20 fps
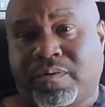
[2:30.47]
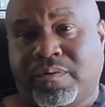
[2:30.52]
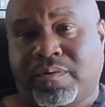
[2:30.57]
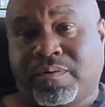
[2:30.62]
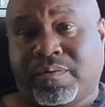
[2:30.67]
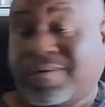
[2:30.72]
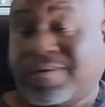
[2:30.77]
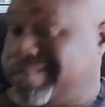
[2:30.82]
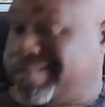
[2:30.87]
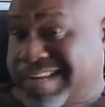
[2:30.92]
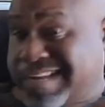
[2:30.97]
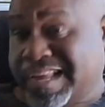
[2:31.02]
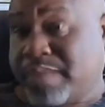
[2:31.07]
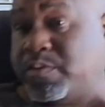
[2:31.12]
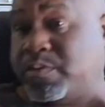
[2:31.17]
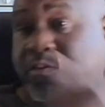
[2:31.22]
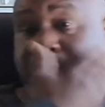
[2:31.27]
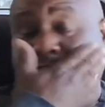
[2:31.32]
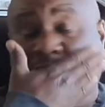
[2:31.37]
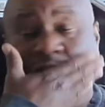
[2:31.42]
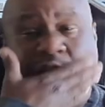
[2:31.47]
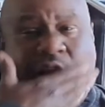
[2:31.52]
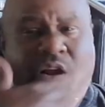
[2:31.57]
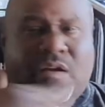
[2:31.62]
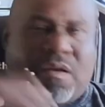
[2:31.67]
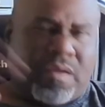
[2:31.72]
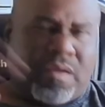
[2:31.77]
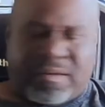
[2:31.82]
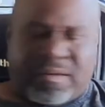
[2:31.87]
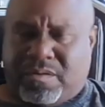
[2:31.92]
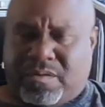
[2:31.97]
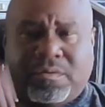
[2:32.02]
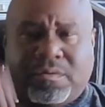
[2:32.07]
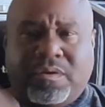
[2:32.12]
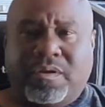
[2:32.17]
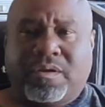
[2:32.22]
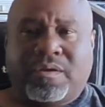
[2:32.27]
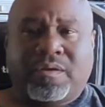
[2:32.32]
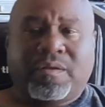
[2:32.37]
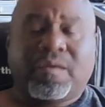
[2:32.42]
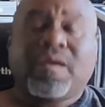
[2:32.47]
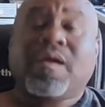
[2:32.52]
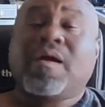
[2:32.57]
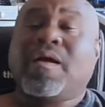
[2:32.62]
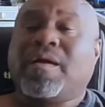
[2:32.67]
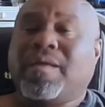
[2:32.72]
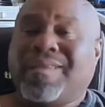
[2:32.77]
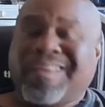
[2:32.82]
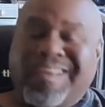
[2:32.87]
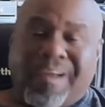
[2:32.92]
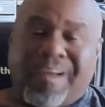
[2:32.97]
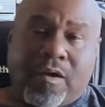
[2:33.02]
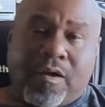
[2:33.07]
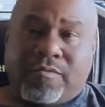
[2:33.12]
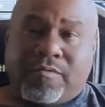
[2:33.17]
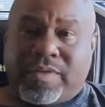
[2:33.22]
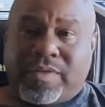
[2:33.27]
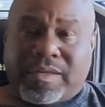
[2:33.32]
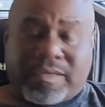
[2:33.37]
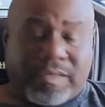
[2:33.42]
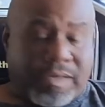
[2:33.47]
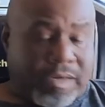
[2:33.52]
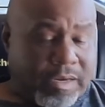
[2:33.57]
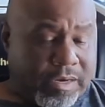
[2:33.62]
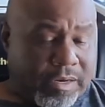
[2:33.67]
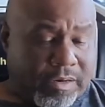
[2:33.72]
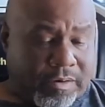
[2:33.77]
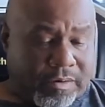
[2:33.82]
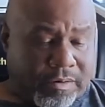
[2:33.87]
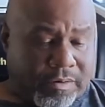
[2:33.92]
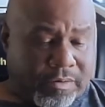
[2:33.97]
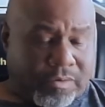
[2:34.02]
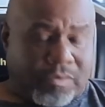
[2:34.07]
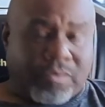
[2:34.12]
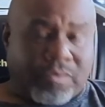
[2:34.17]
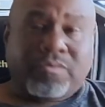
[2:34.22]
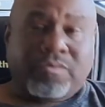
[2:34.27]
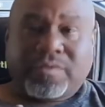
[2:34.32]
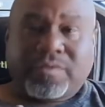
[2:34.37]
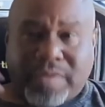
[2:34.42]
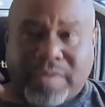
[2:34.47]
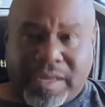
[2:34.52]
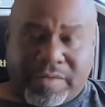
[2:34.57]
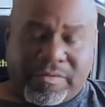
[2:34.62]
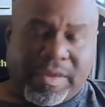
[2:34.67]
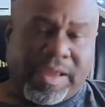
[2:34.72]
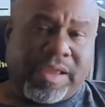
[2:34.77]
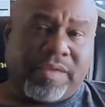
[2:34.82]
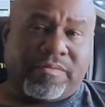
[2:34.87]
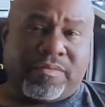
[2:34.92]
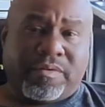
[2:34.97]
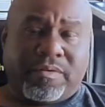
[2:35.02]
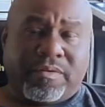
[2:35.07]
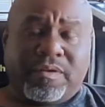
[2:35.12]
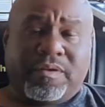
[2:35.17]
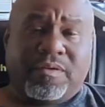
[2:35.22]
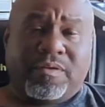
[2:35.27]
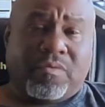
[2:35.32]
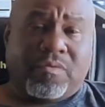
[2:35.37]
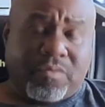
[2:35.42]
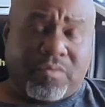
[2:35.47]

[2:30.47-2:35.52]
You know I'm saying? People saying, oh, that's no good. They all investing in it, you know, safe haven, you know,